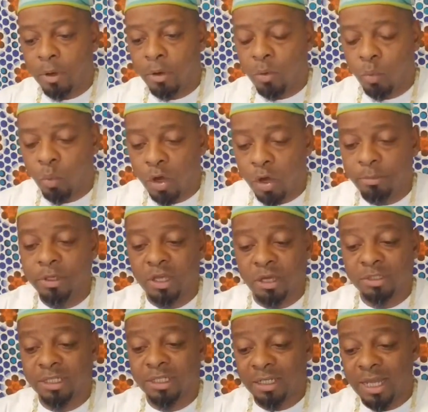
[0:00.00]
One
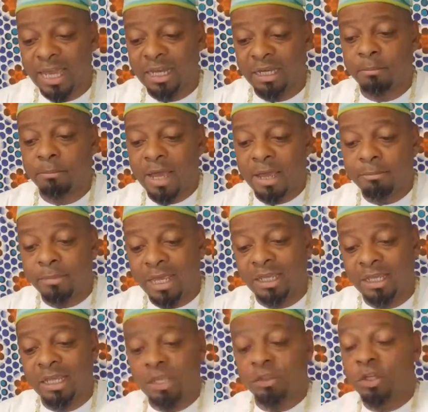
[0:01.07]
becomes enlightened by
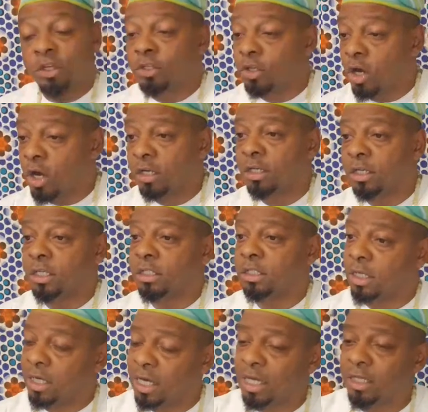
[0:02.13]
making the darkness
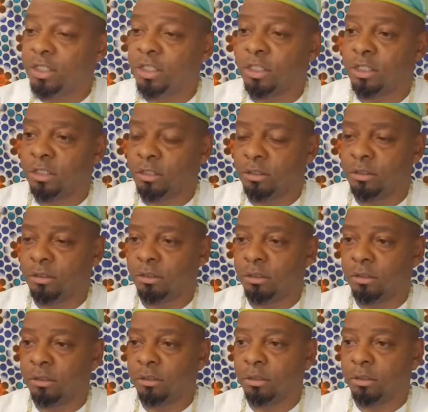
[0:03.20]
conscious.
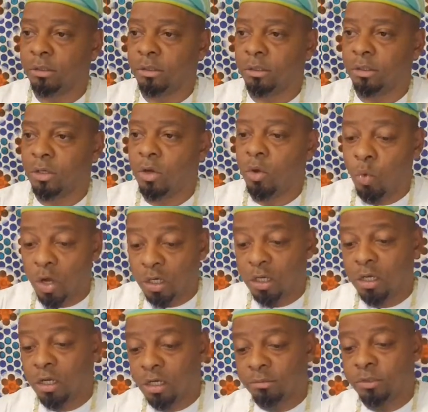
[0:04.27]
One
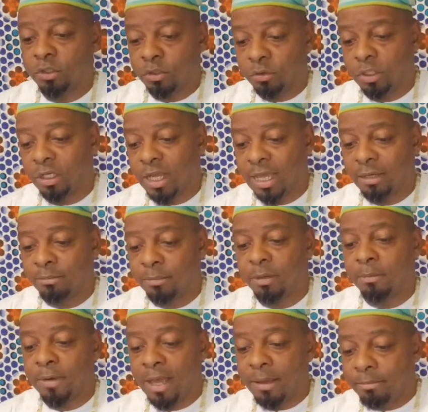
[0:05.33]
comes to
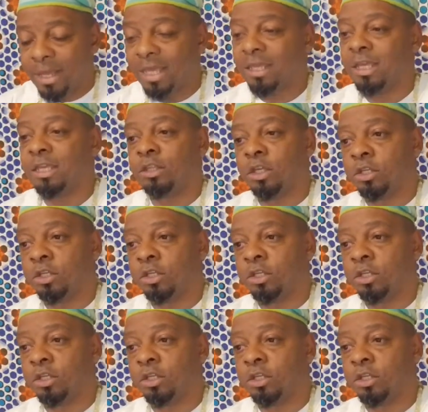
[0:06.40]
enlightenment by making the